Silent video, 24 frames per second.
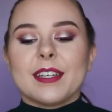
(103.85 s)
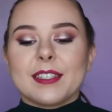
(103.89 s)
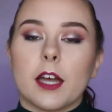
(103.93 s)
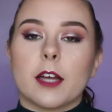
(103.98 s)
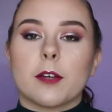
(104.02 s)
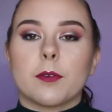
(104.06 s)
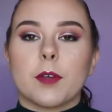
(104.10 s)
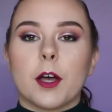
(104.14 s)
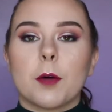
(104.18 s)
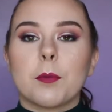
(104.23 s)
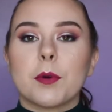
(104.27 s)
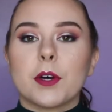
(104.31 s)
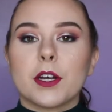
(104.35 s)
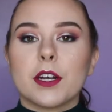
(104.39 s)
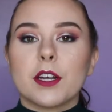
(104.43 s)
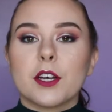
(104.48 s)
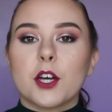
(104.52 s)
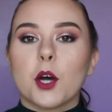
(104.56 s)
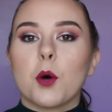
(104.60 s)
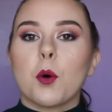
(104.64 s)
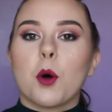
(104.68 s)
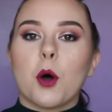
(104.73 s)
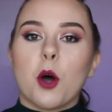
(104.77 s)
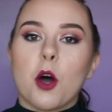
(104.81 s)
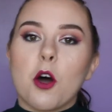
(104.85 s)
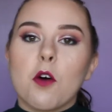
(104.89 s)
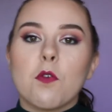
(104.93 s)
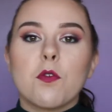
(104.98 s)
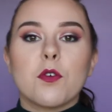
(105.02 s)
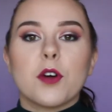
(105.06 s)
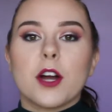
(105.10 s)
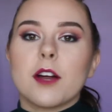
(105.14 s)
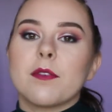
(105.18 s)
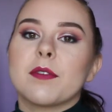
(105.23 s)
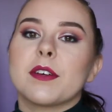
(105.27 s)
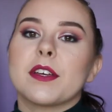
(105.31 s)
I'm going to go
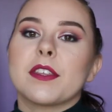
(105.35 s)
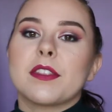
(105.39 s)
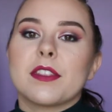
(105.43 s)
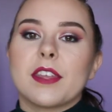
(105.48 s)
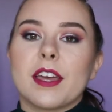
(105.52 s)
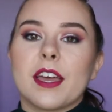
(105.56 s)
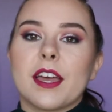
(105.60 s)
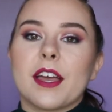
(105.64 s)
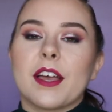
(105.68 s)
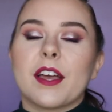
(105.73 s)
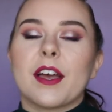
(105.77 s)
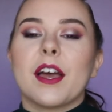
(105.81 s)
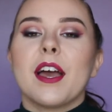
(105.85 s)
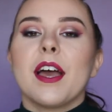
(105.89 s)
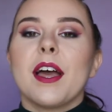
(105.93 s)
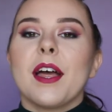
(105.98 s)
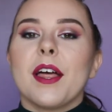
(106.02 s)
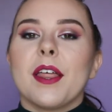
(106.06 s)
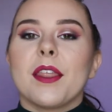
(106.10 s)
over everything